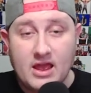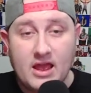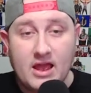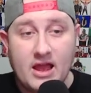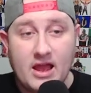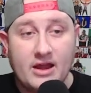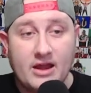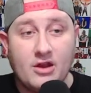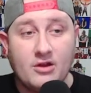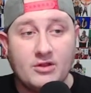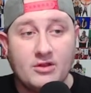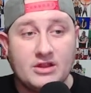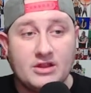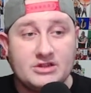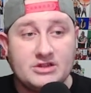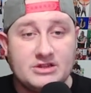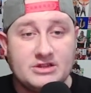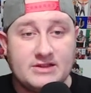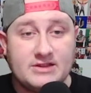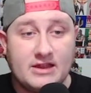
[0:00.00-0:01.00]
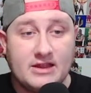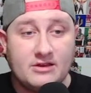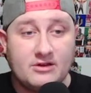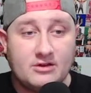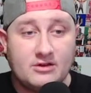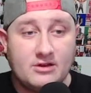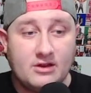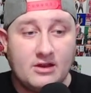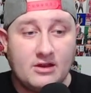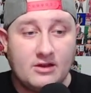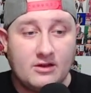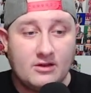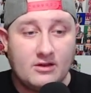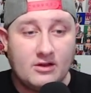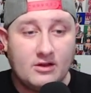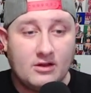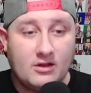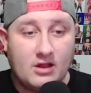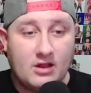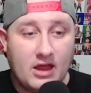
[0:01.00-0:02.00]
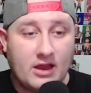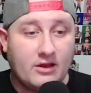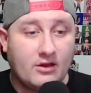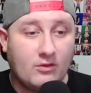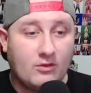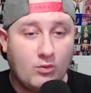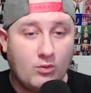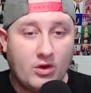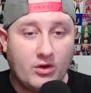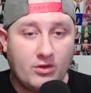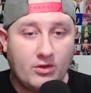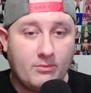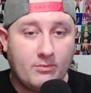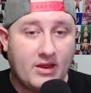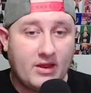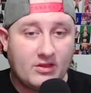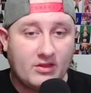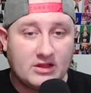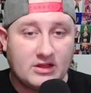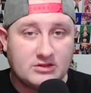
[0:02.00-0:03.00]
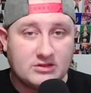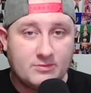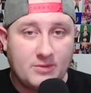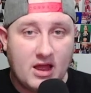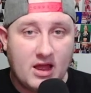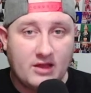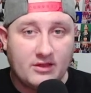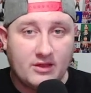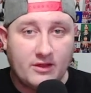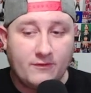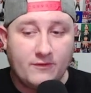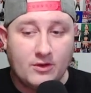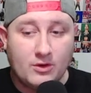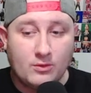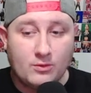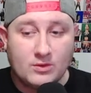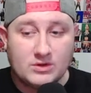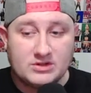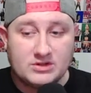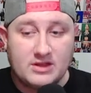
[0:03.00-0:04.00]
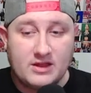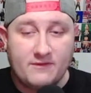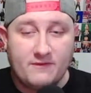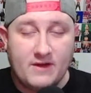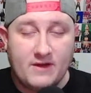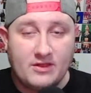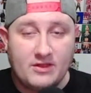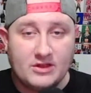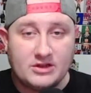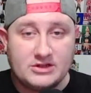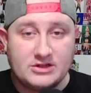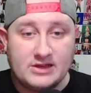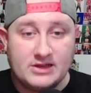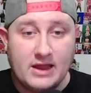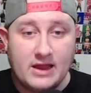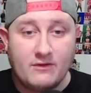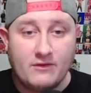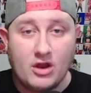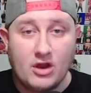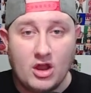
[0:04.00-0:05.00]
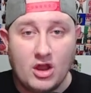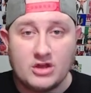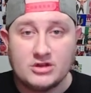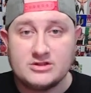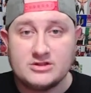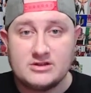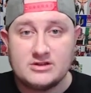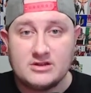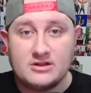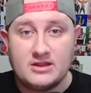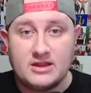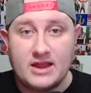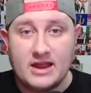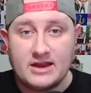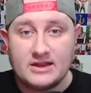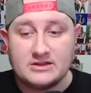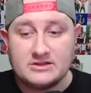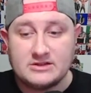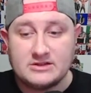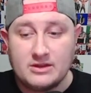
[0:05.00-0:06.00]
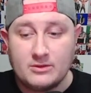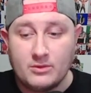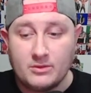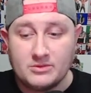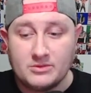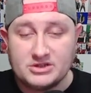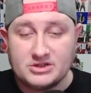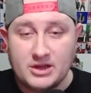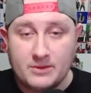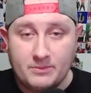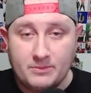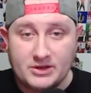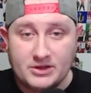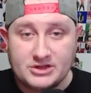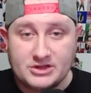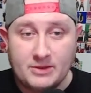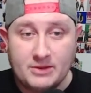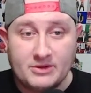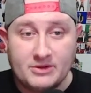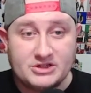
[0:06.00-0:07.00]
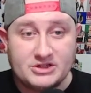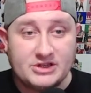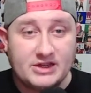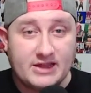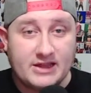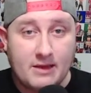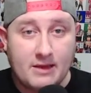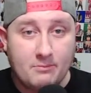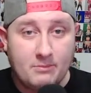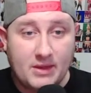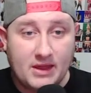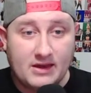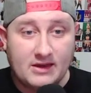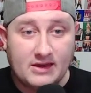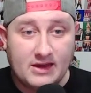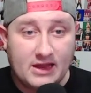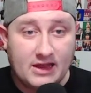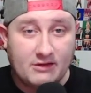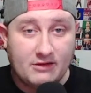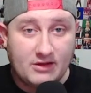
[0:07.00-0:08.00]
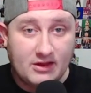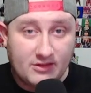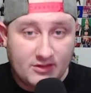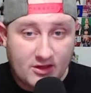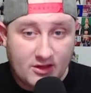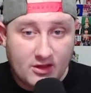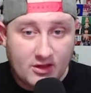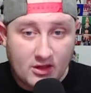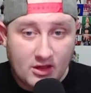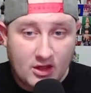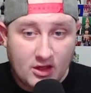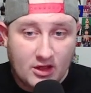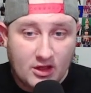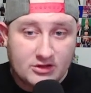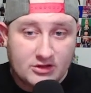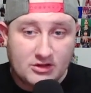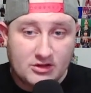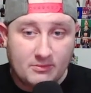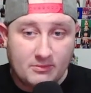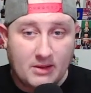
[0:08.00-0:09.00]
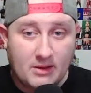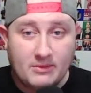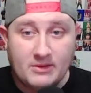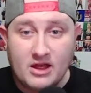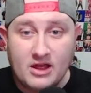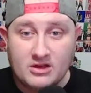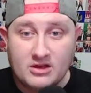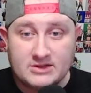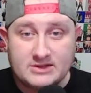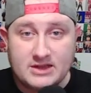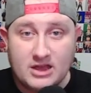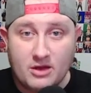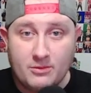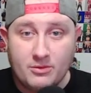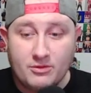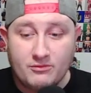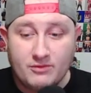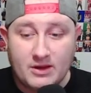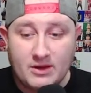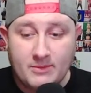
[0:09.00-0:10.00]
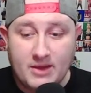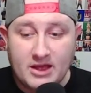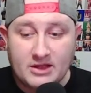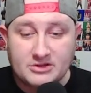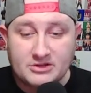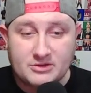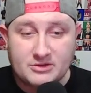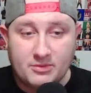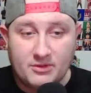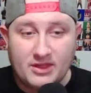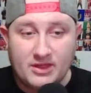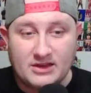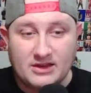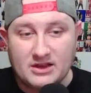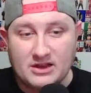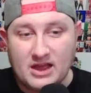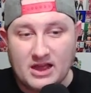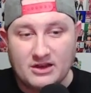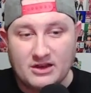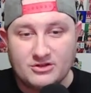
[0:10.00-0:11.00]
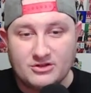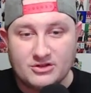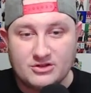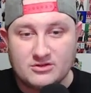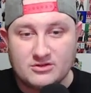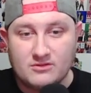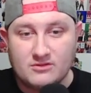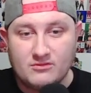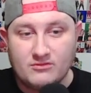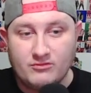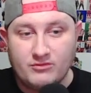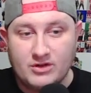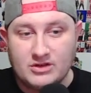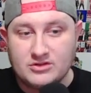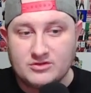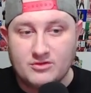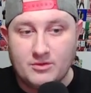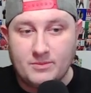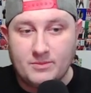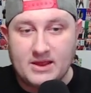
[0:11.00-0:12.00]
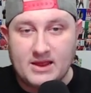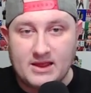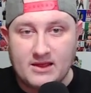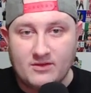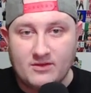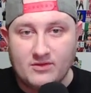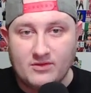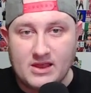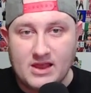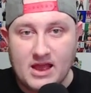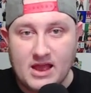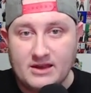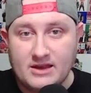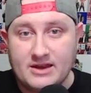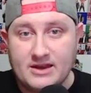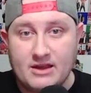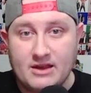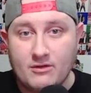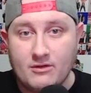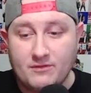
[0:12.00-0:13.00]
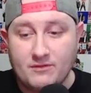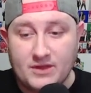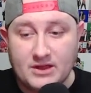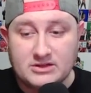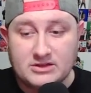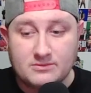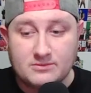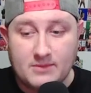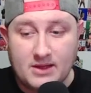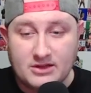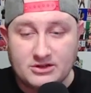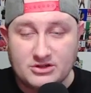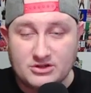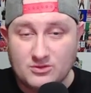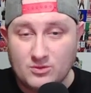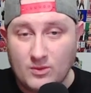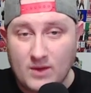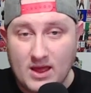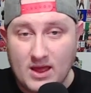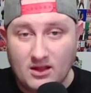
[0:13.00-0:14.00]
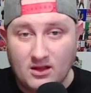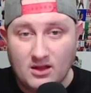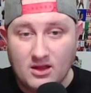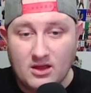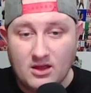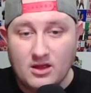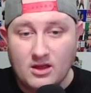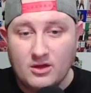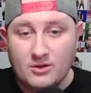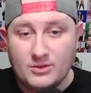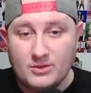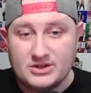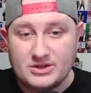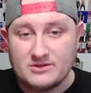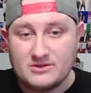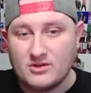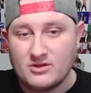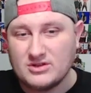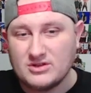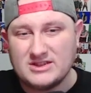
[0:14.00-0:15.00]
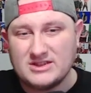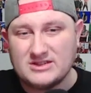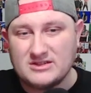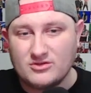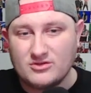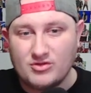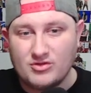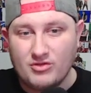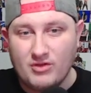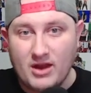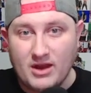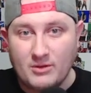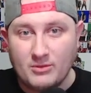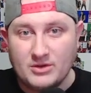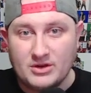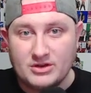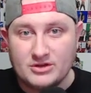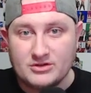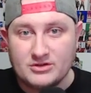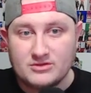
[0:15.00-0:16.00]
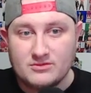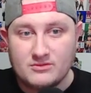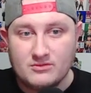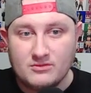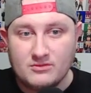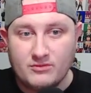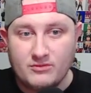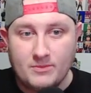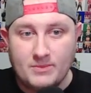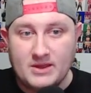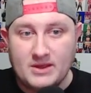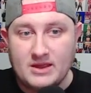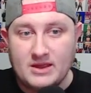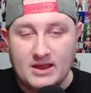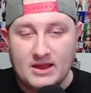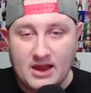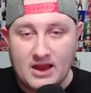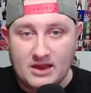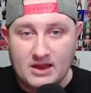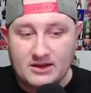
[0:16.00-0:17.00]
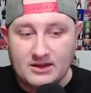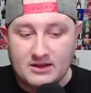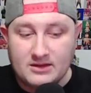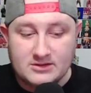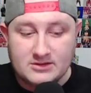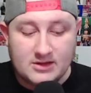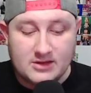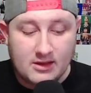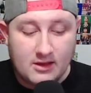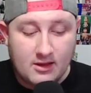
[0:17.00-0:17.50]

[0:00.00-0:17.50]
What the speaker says: I know that she said like one of the main things behind this feud was the fact that she never lost the NXT Women's Championship and she didn't get pinned here either. So maybe that'll set up a rematch, but then you kind of just rinse repeating the idea of this match as well, which of course isn't great when you just repeating ideas.